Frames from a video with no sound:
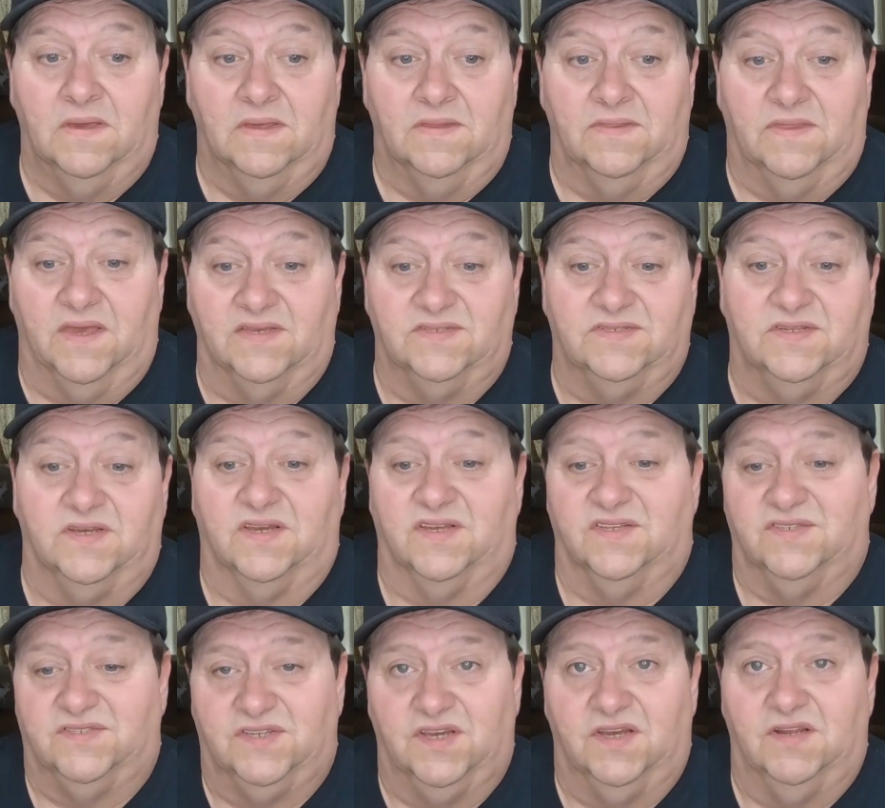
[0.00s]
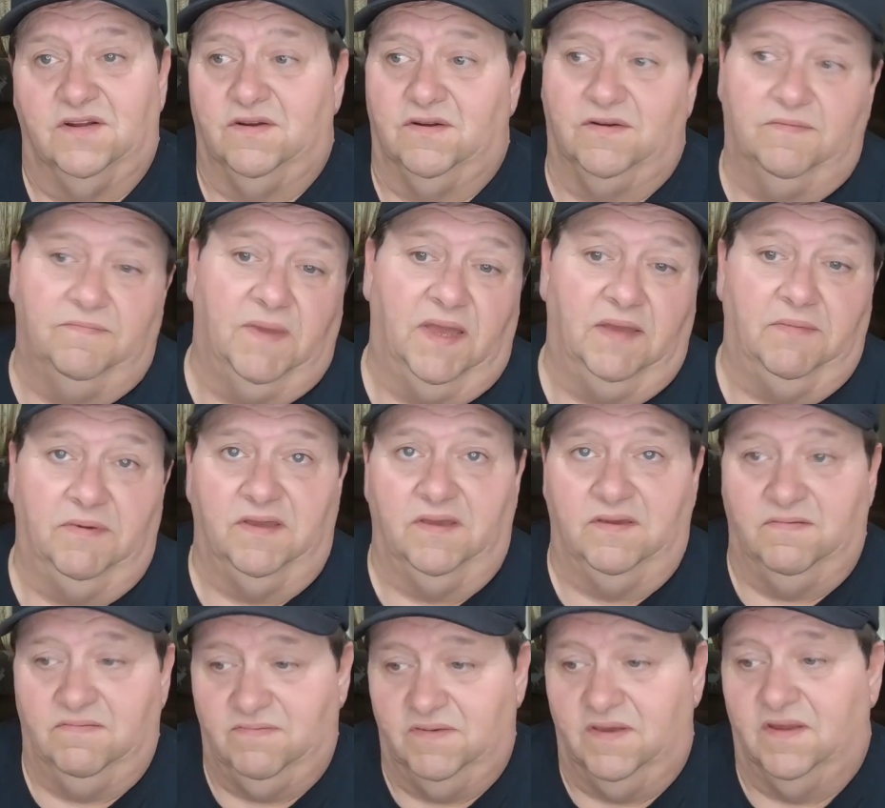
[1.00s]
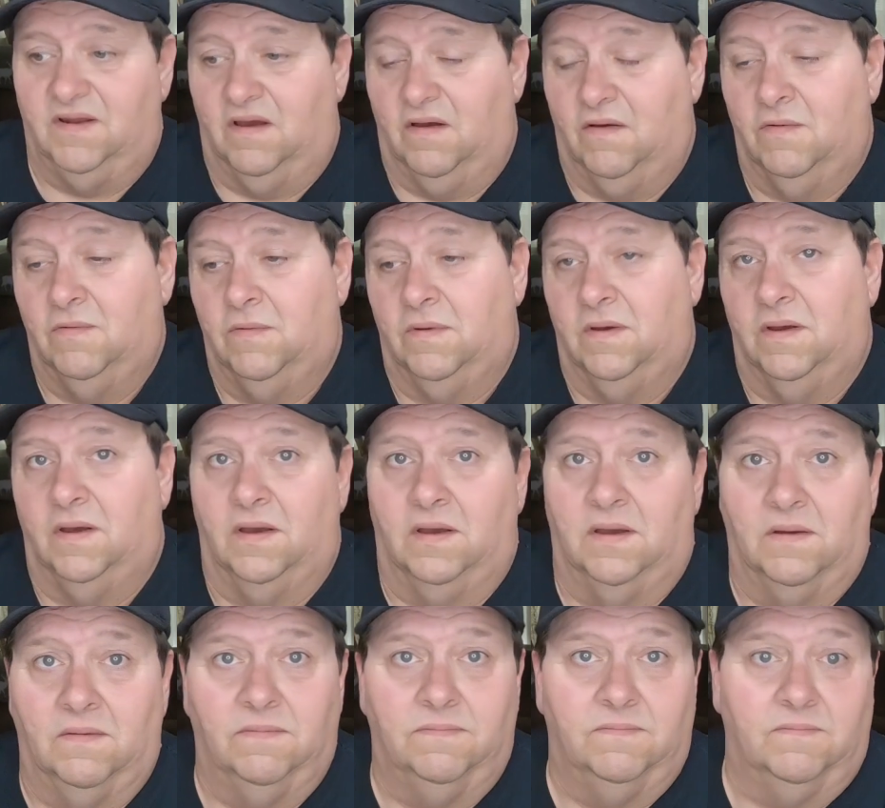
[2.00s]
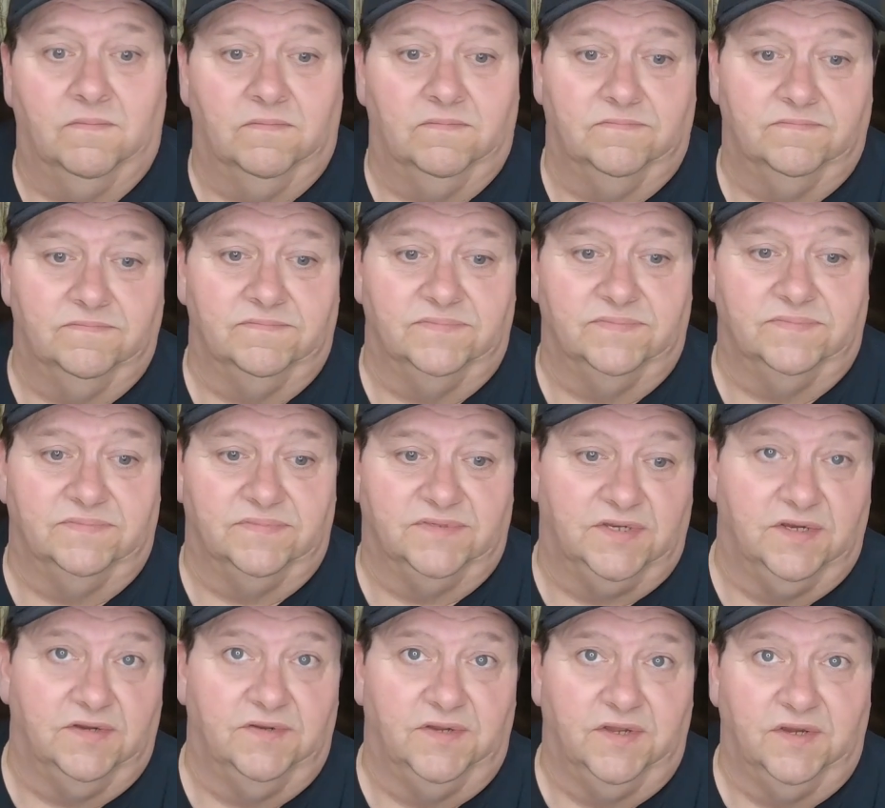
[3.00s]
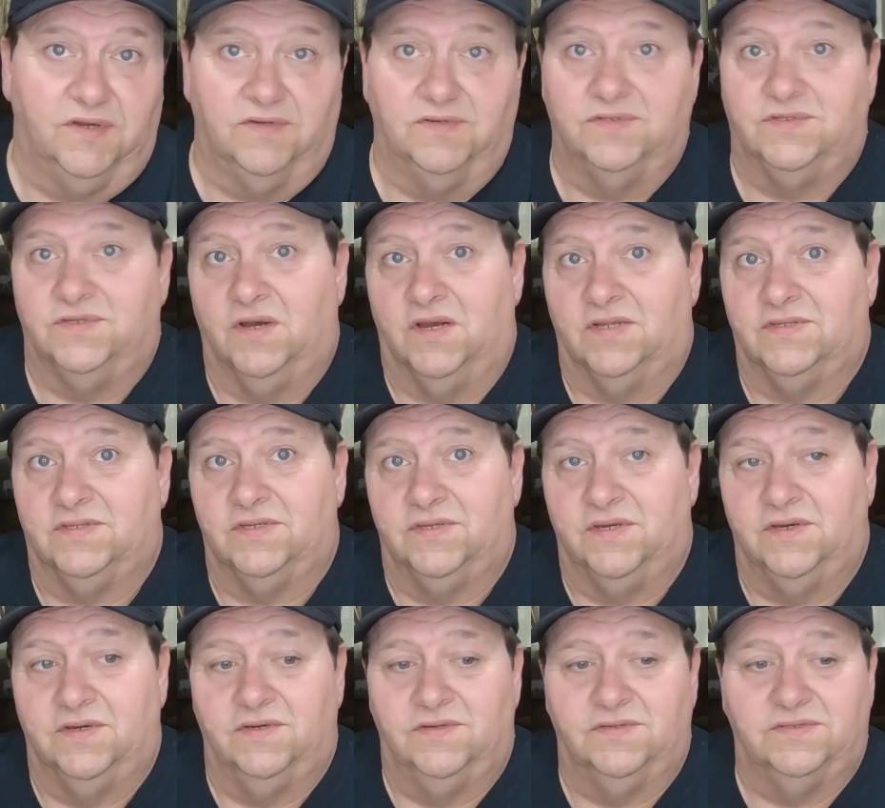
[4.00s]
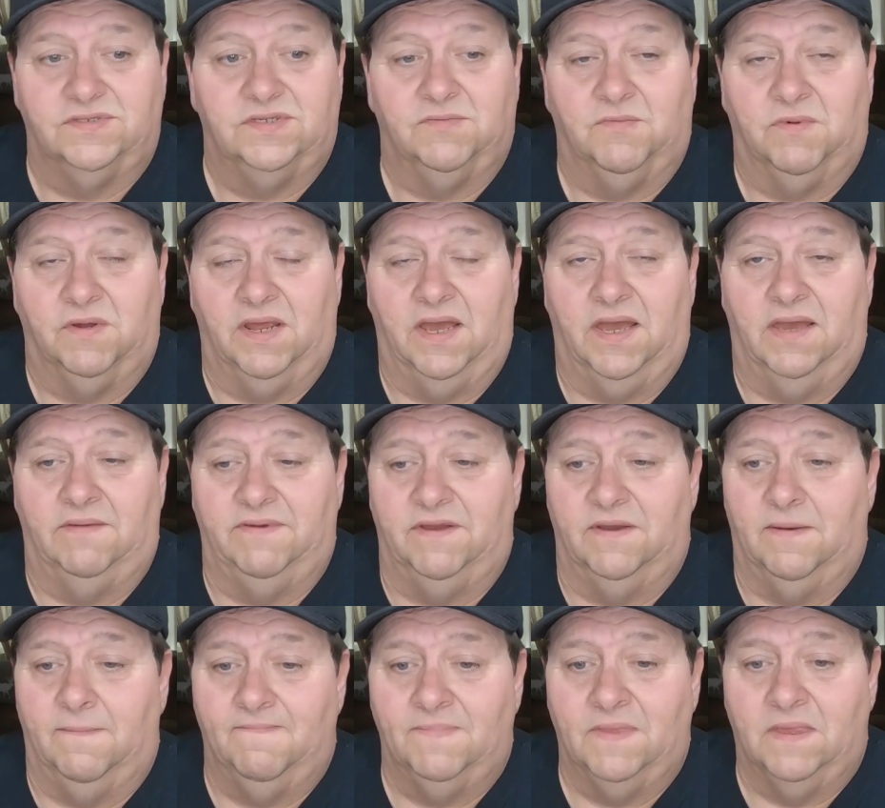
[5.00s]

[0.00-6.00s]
things to consider, maybe, you know, to do's, not to do's, what have you.